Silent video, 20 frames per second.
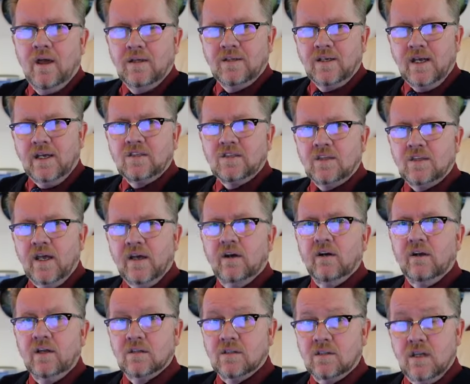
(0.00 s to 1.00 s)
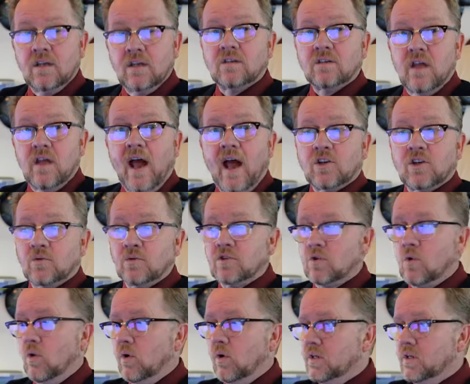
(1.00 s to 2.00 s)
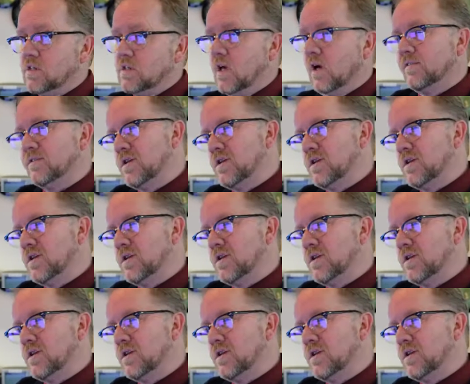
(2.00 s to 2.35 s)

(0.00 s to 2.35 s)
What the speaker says: Dead center is the actual score itself.